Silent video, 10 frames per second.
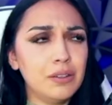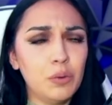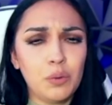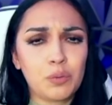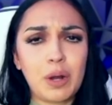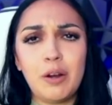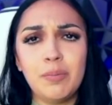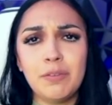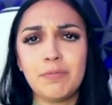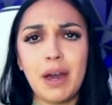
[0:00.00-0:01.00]

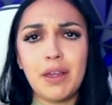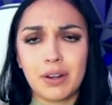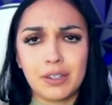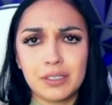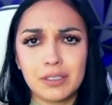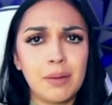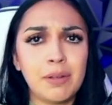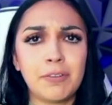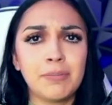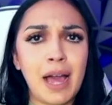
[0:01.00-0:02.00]
realm of mothers
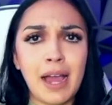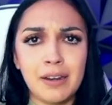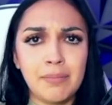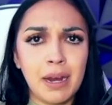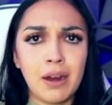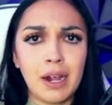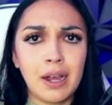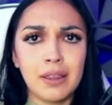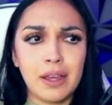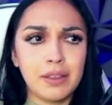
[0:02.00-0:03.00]
coming from Latin
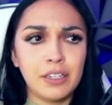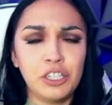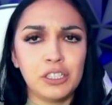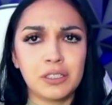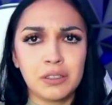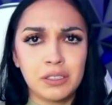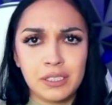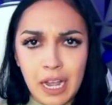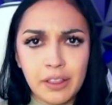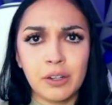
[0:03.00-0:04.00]
America that they just
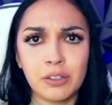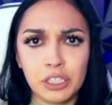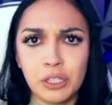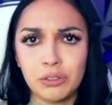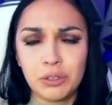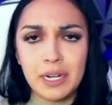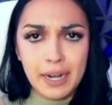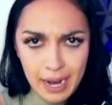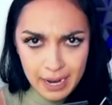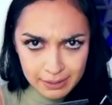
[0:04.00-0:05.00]
send their children
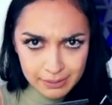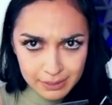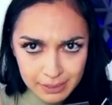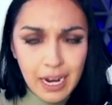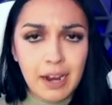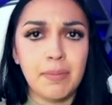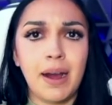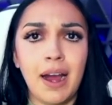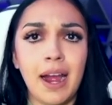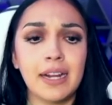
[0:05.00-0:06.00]
and stay
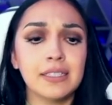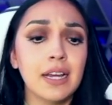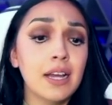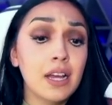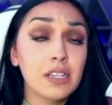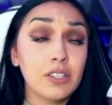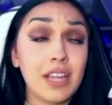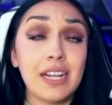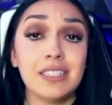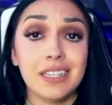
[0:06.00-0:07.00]
behind. So
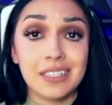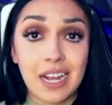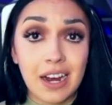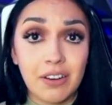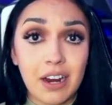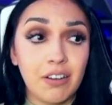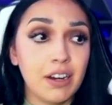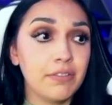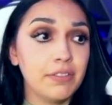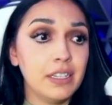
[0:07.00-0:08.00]
that's the entire
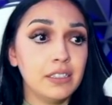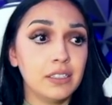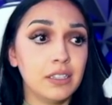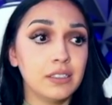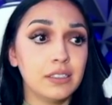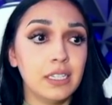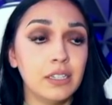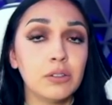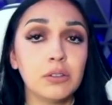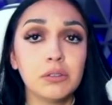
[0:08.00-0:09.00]
narrative. These
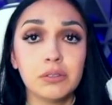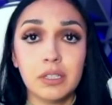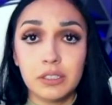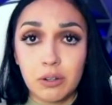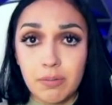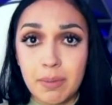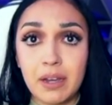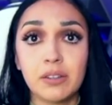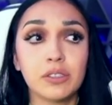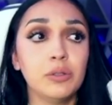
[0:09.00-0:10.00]
single adult
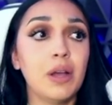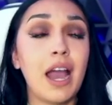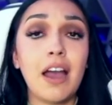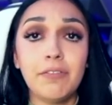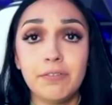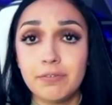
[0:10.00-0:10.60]
males who have